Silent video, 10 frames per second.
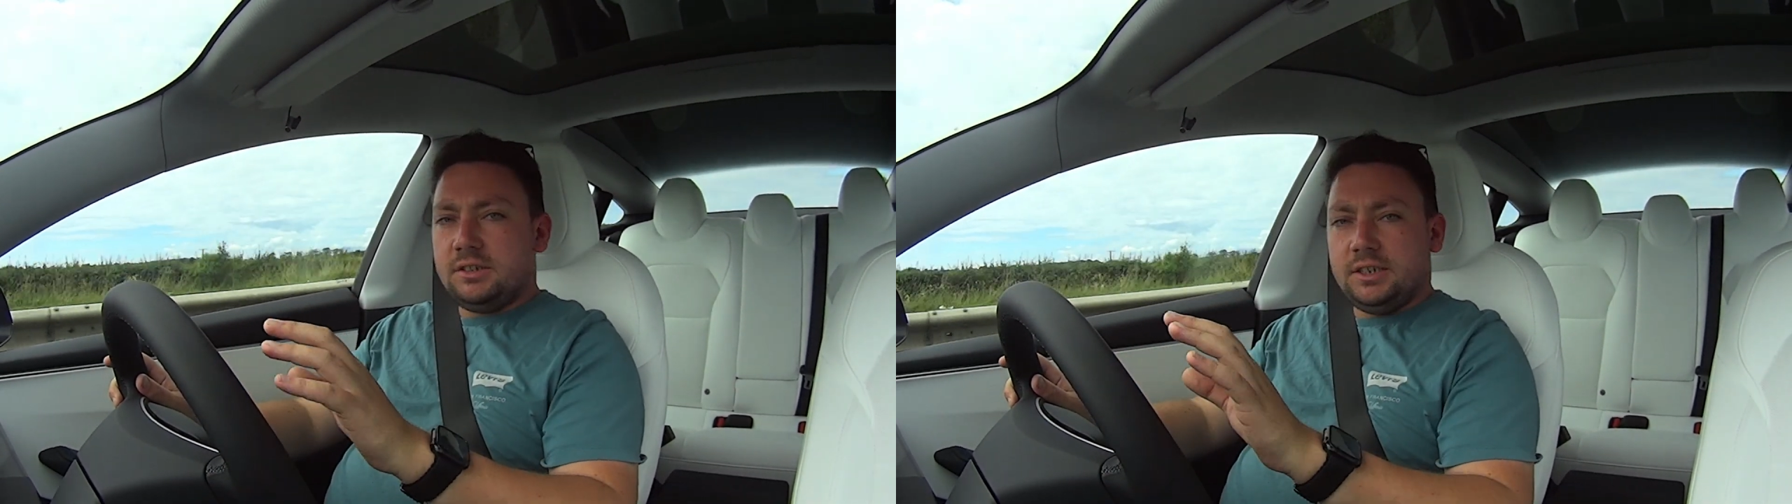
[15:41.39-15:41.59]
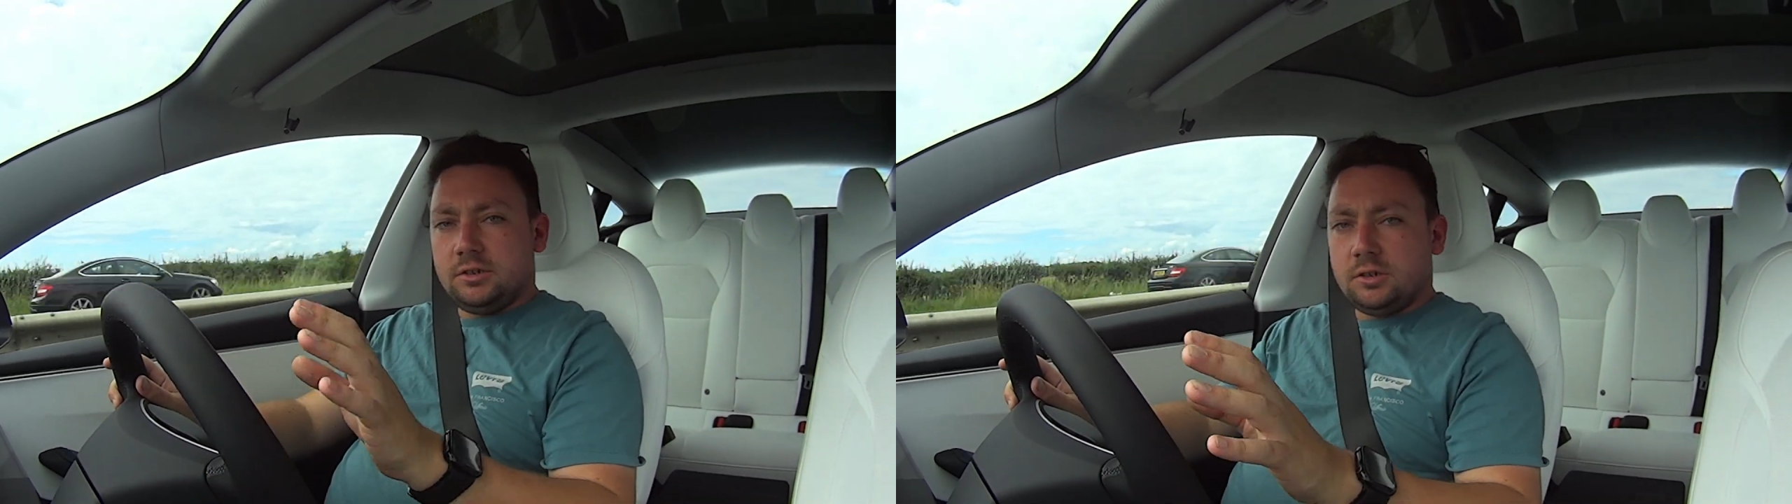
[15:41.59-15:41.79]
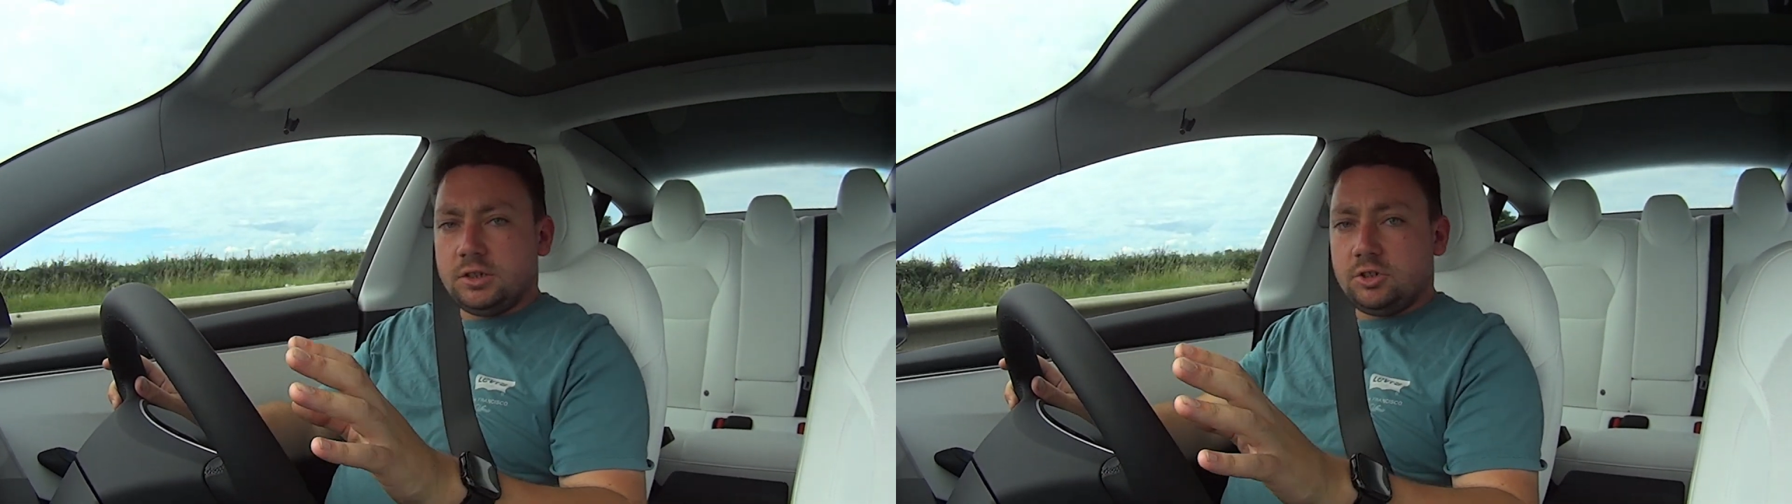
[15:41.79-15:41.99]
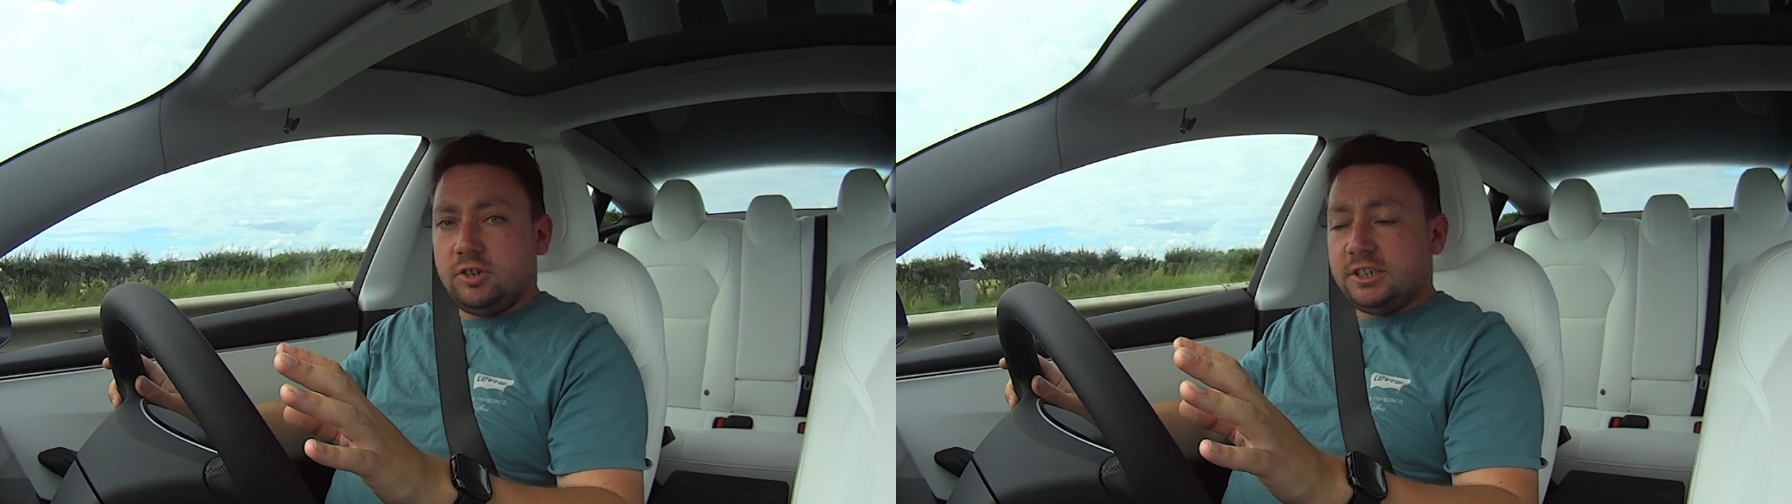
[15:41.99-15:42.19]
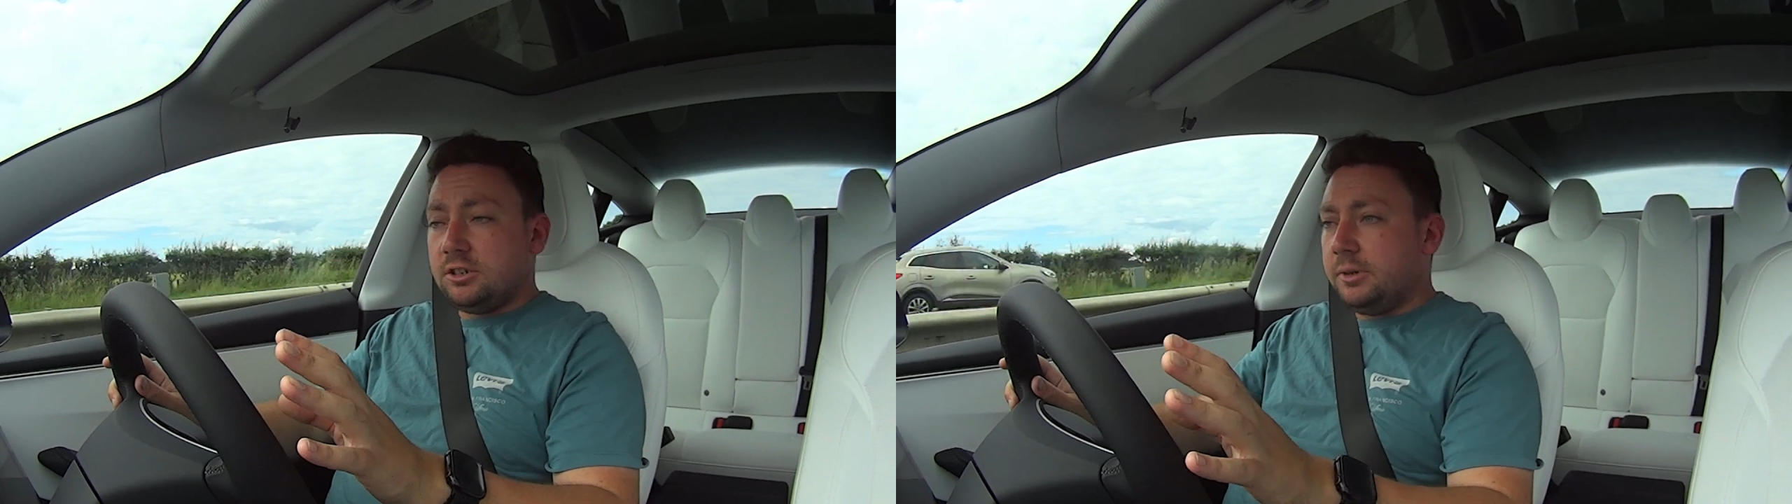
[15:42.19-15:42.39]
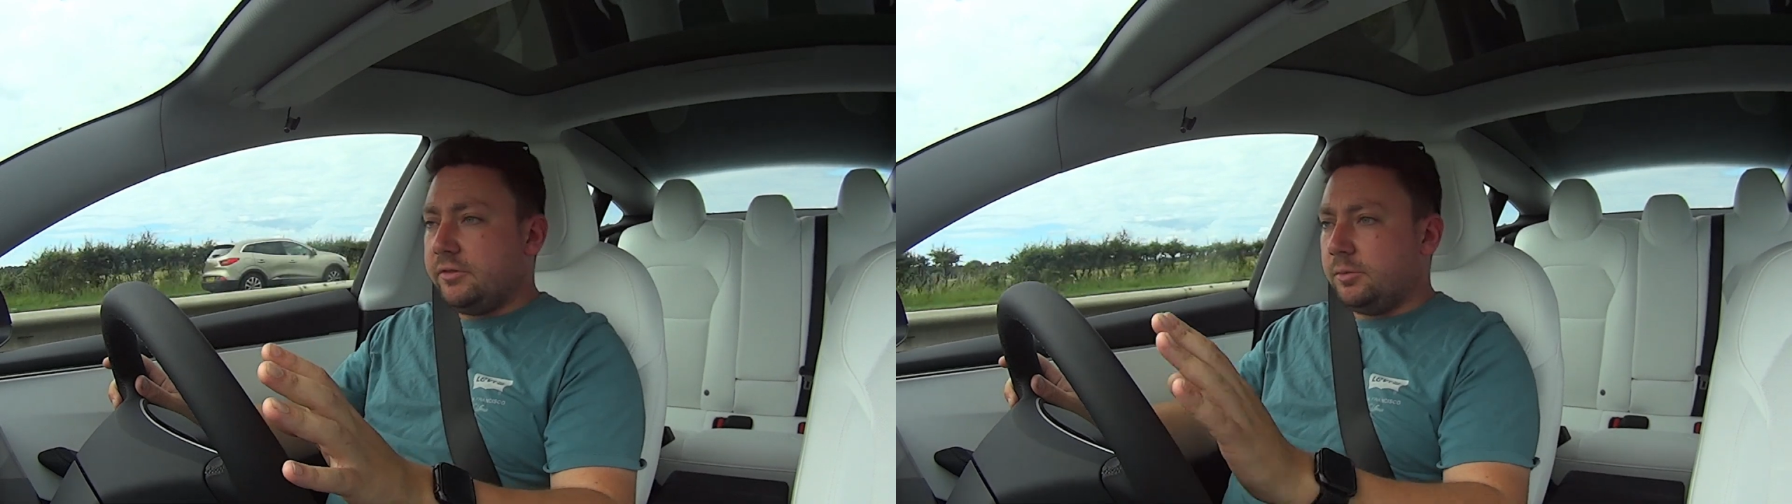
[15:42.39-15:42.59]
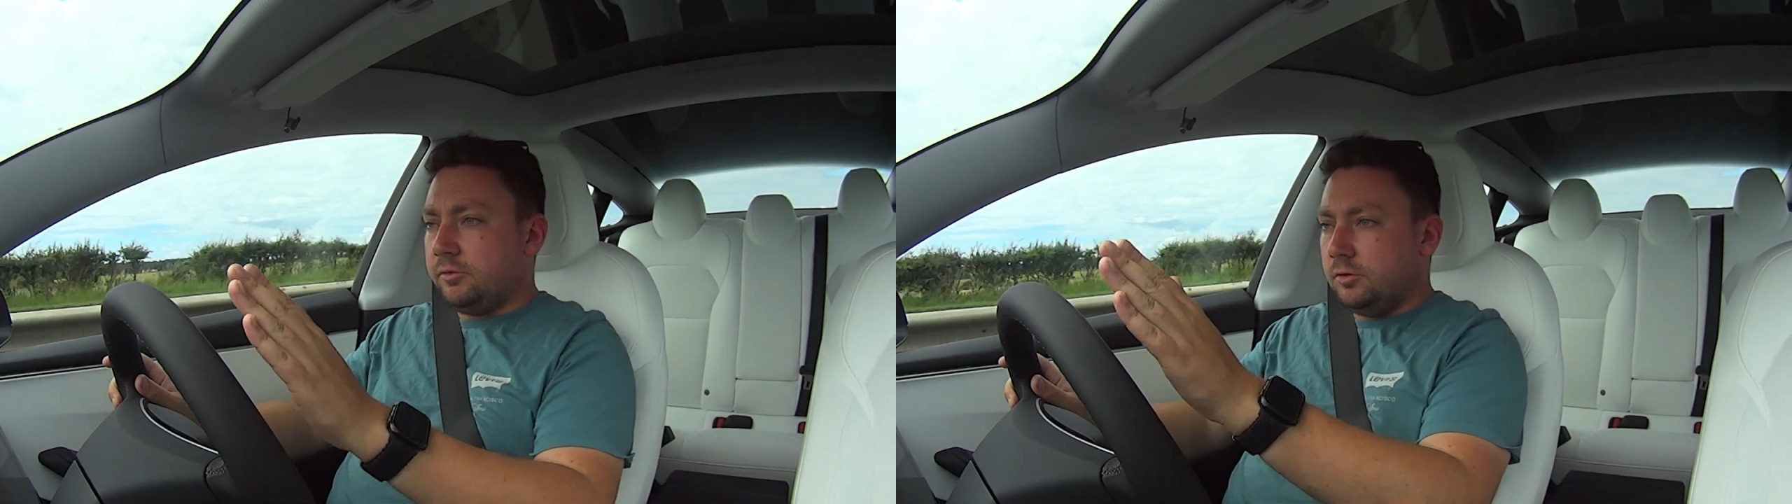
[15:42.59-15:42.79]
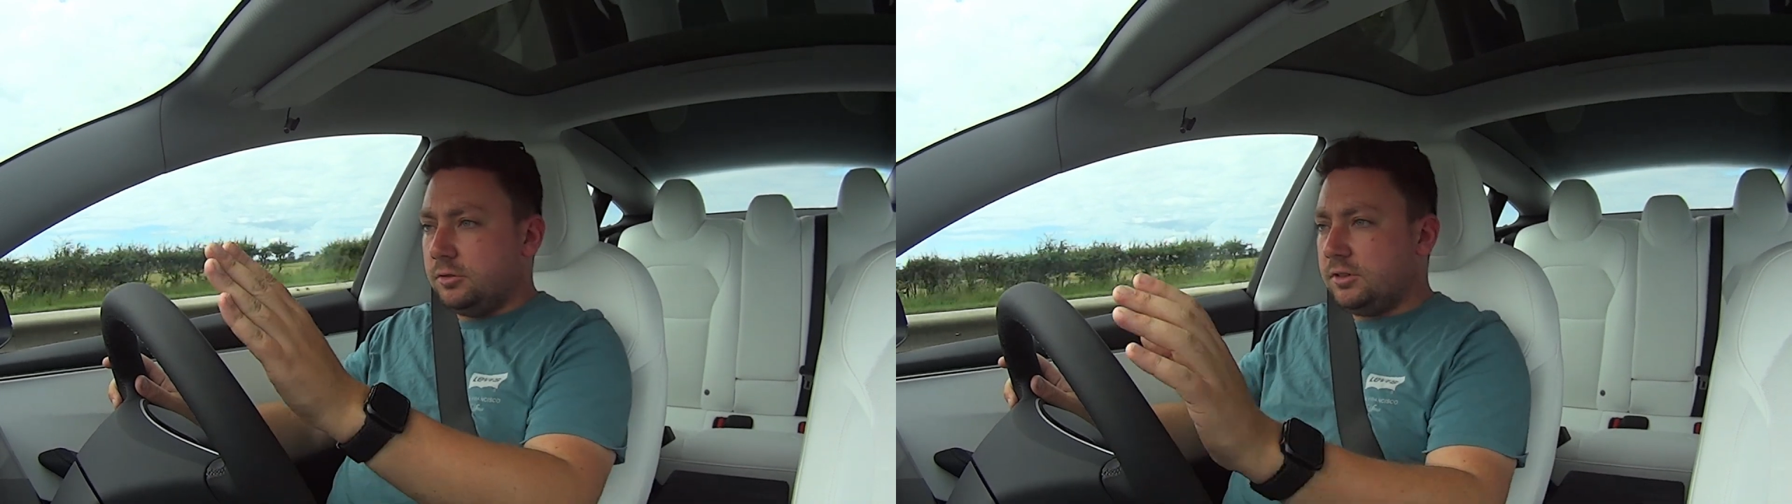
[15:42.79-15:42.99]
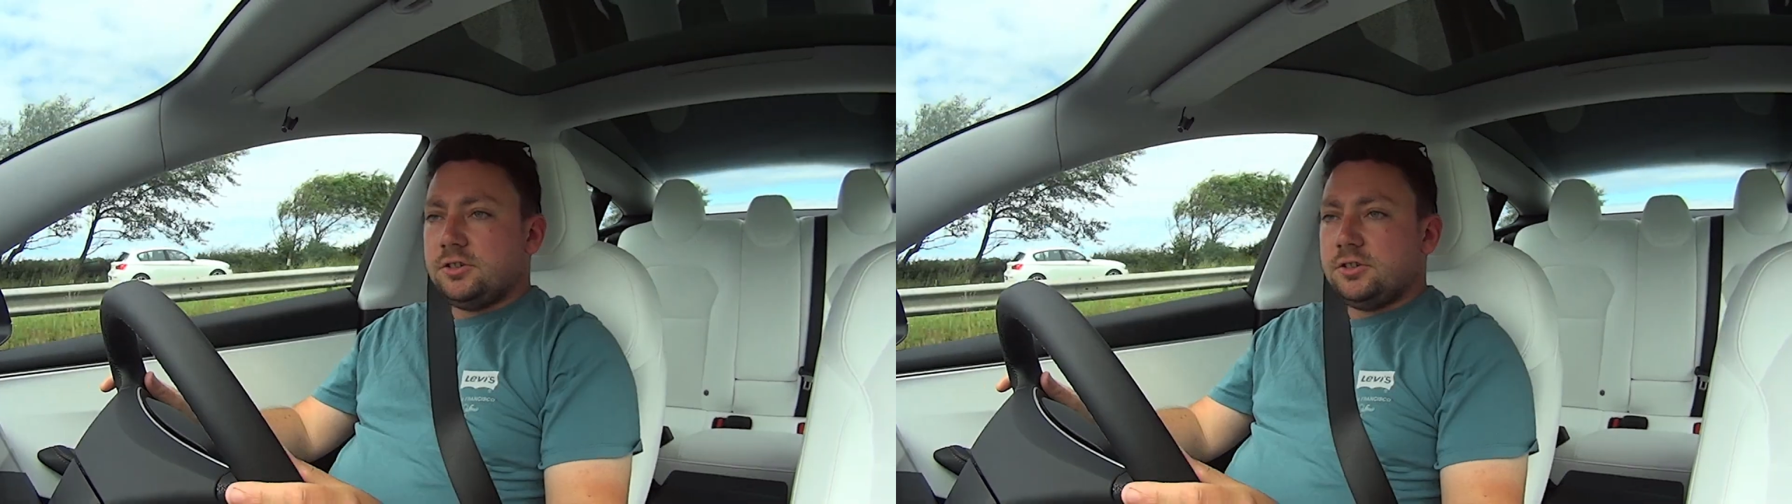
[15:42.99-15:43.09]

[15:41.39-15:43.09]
take your concentration away from the road.